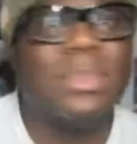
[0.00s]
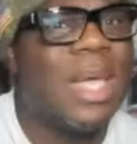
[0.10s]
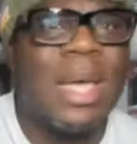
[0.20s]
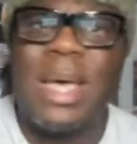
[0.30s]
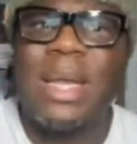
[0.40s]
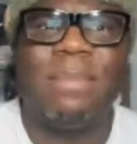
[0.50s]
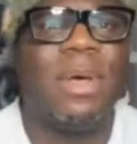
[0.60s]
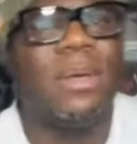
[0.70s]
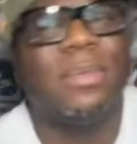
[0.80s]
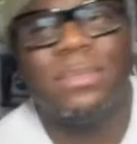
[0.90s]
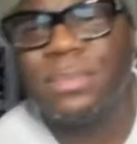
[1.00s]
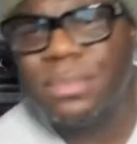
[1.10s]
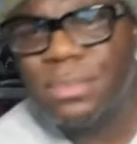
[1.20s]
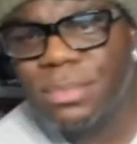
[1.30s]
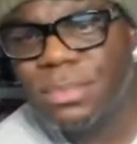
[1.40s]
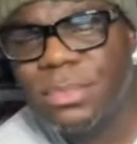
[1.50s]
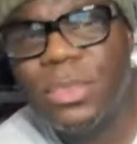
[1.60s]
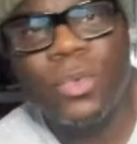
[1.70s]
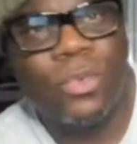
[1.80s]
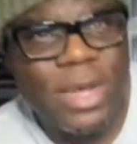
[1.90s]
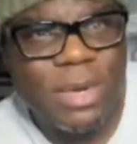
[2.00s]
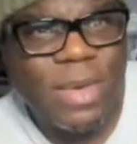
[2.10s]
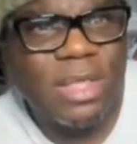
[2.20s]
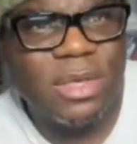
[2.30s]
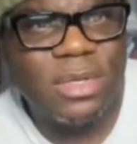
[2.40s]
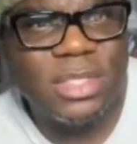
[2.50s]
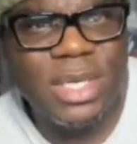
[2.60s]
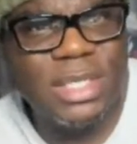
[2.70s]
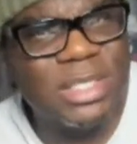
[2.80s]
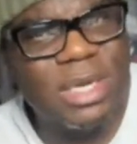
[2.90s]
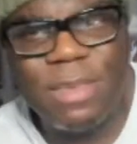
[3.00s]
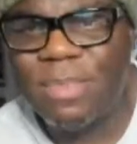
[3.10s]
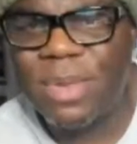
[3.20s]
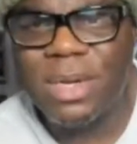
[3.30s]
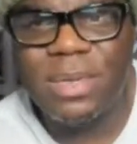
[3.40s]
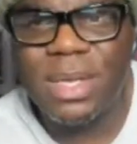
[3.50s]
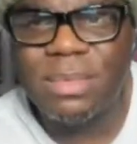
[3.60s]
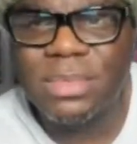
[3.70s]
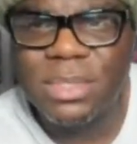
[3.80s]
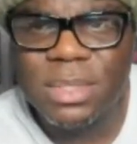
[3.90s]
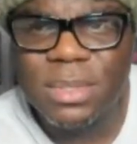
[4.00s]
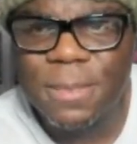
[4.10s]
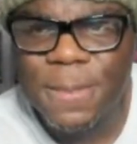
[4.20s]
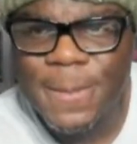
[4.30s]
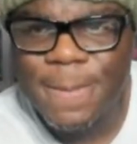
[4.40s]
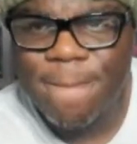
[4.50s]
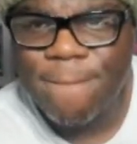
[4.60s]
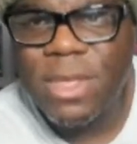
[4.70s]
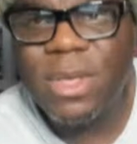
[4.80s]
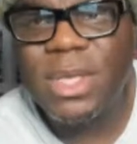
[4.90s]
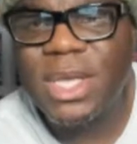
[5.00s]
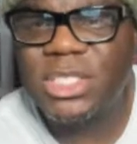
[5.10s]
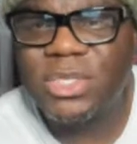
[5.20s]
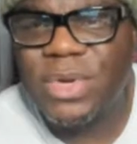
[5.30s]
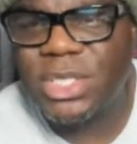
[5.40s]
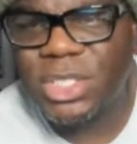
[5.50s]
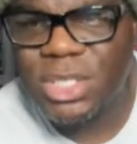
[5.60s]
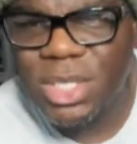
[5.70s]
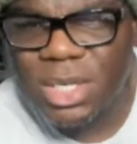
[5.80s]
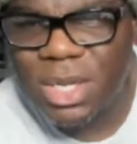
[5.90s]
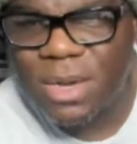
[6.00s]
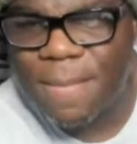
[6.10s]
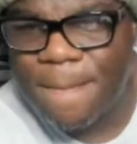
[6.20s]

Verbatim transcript: I got them all. Red and white 13s. Ain't nobody playing no games. Hell yeah, stretch. Look at that.